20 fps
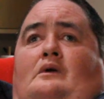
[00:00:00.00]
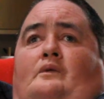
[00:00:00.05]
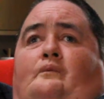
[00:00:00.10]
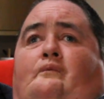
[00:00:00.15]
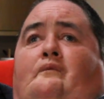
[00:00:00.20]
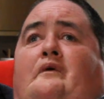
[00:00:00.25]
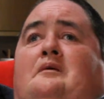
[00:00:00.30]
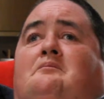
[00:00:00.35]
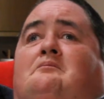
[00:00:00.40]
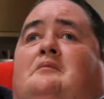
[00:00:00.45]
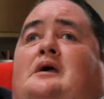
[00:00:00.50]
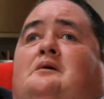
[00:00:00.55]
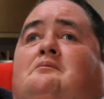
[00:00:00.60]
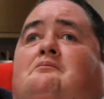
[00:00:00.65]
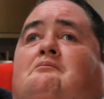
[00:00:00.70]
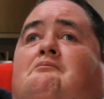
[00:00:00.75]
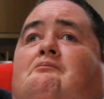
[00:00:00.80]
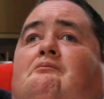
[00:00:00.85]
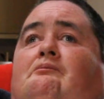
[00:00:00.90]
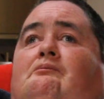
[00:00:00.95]

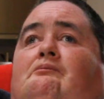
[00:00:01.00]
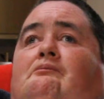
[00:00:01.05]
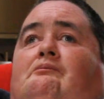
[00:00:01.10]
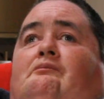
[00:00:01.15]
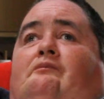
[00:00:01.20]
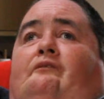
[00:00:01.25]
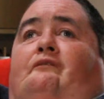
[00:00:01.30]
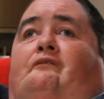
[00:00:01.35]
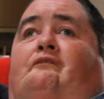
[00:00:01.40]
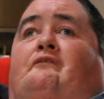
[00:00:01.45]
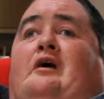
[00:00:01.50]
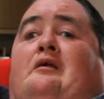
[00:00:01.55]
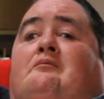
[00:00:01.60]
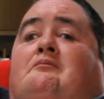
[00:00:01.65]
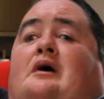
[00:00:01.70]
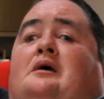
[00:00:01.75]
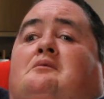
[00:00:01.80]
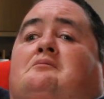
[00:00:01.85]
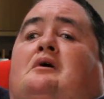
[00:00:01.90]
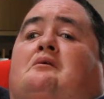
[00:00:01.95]
when
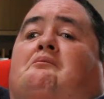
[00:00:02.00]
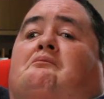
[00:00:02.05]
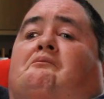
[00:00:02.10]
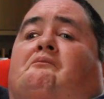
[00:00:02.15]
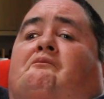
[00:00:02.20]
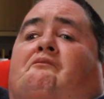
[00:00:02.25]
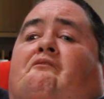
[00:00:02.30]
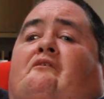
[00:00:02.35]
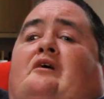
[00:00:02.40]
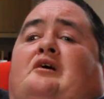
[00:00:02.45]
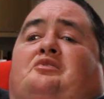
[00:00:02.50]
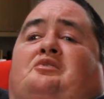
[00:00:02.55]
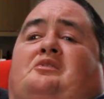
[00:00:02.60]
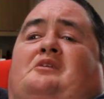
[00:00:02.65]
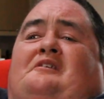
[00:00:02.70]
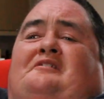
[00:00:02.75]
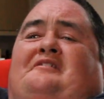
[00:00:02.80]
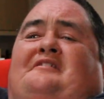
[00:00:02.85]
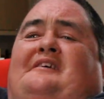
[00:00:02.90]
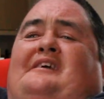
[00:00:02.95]
my mum was
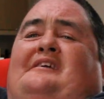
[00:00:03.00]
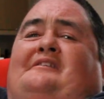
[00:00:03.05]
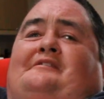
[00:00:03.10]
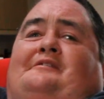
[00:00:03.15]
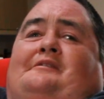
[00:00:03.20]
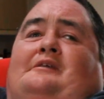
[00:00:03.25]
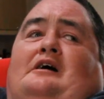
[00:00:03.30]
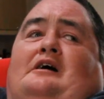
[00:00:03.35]
deceased,